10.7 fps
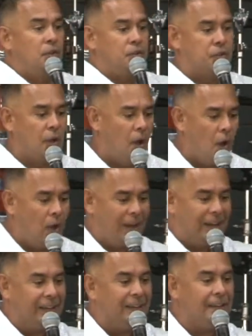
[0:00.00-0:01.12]
Saul
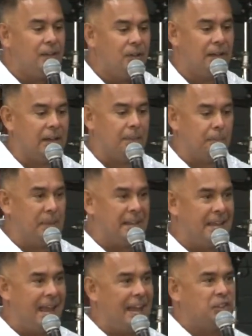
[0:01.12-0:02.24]
literally
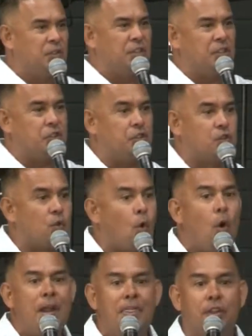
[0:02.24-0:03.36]
began to
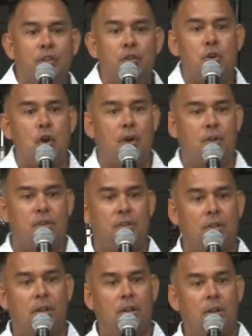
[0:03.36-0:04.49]
destroy the church.
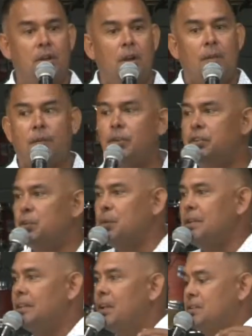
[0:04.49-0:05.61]
Verse
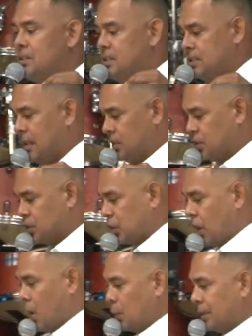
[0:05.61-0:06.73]
3 tells us that
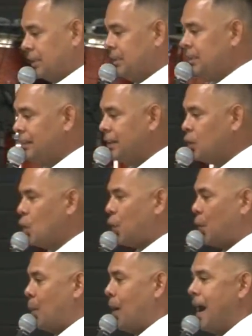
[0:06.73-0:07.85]
Saul would literally go
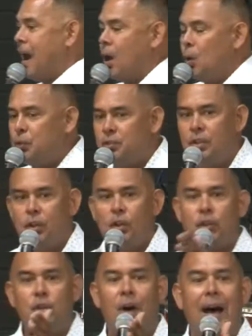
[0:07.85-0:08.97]
from house
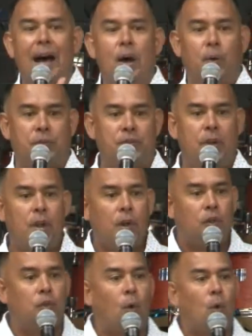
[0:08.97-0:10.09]
to house,
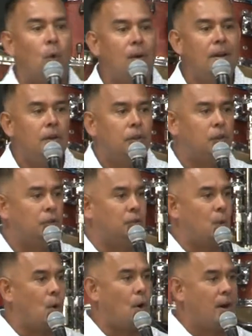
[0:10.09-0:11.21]
door to
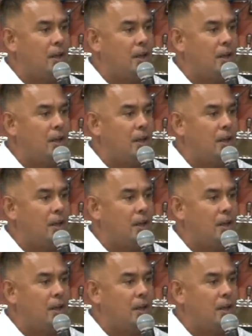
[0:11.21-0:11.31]
door,